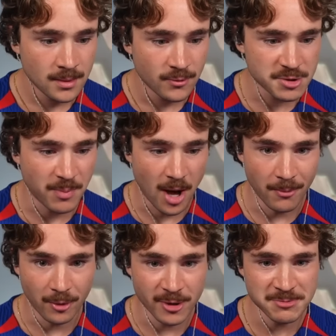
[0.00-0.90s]
Where's
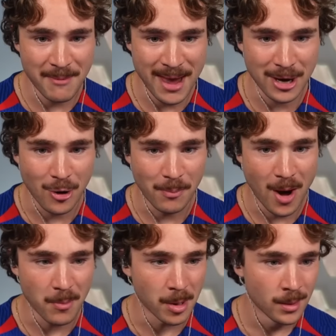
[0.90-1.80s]
Palmer? Where's my man Cole
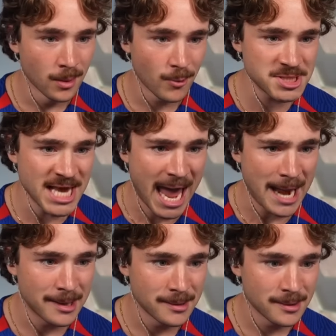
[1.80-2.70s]
Palmer? Where's he at?
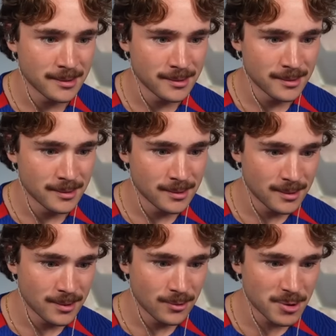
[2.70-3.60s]

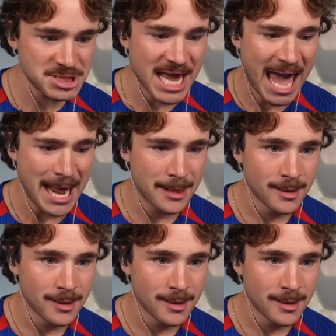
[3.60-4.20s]
Where's he at?